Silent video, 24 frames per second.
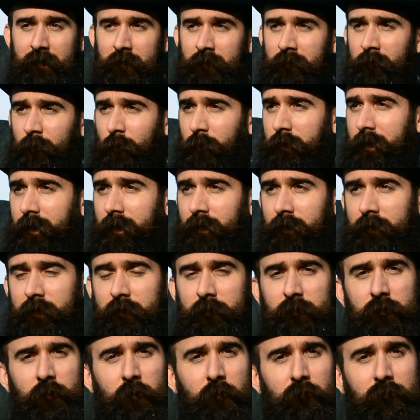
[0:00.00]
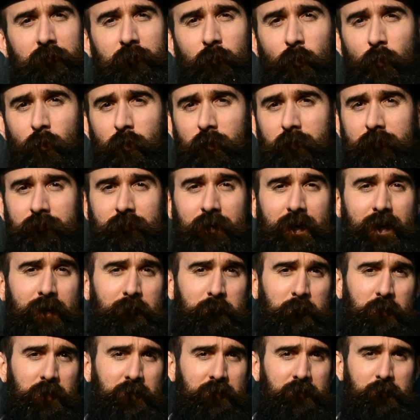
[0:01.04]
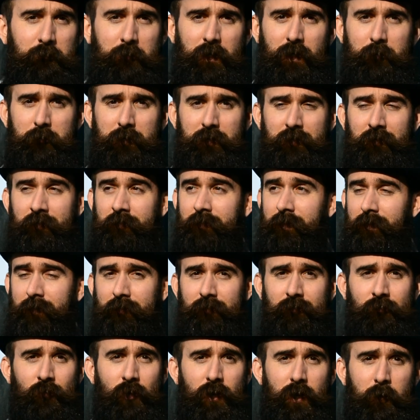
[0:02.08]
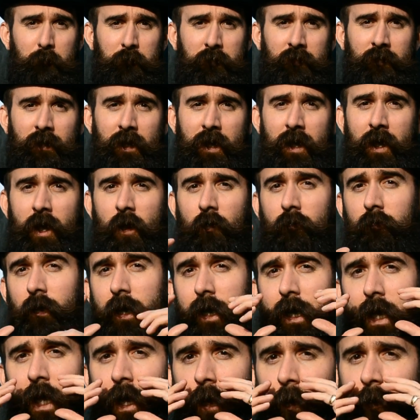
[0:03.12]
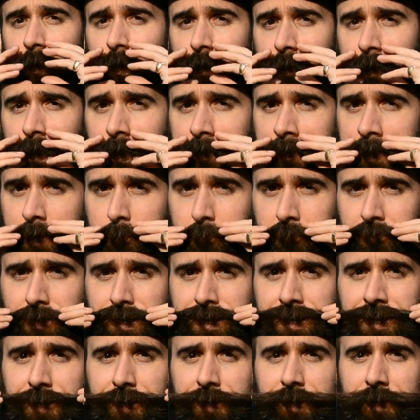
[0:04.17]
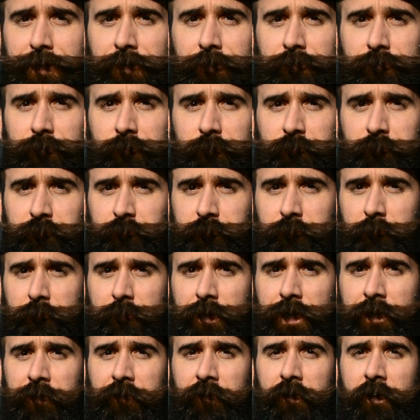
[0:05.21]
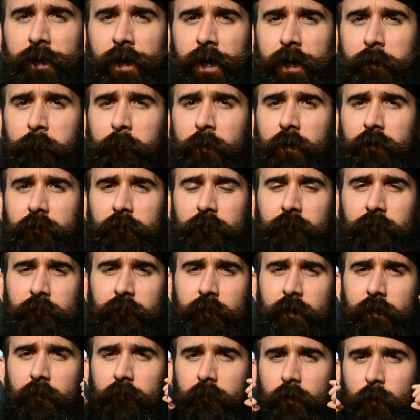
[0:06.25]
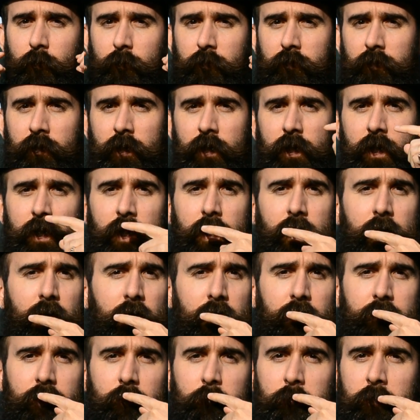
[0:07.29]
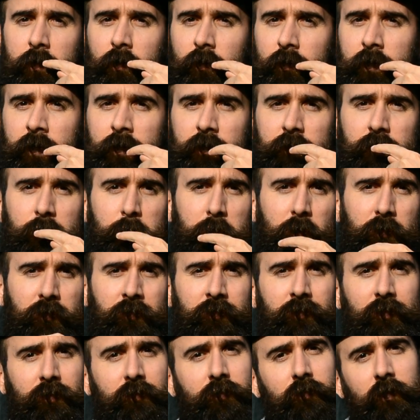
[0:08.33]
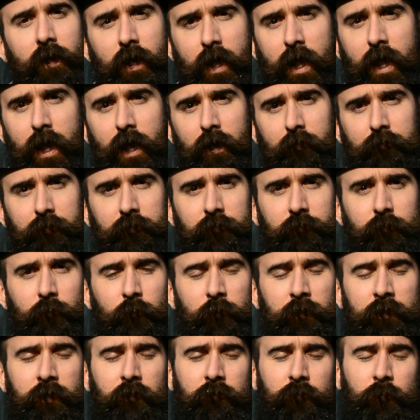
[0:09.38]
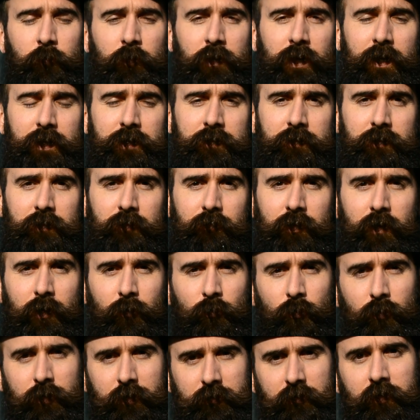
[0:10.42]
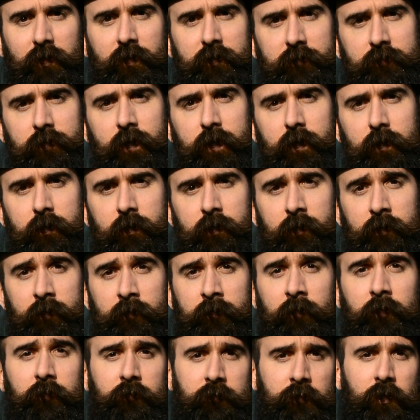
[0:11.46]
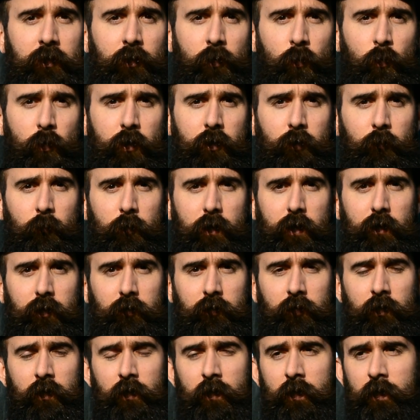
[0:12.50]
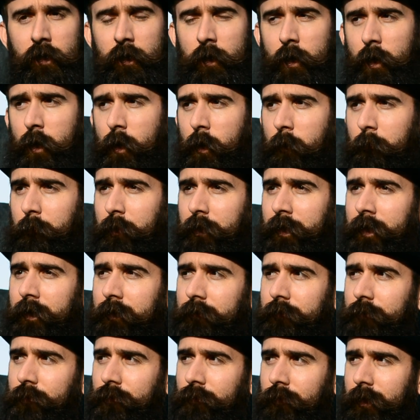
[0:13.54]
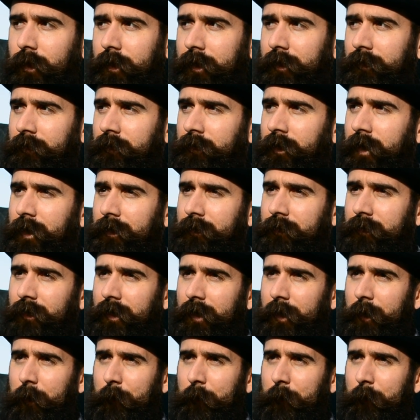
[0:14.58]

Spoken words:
you're looking at least 4 or 5 months, maybe 6 tops. Right now, these tips right here, that's 9 months of free growth, and in the middle here is about 6.5. So it gives you an idea of how long it's going to take, and it does take quite a while. But here's the trick: is that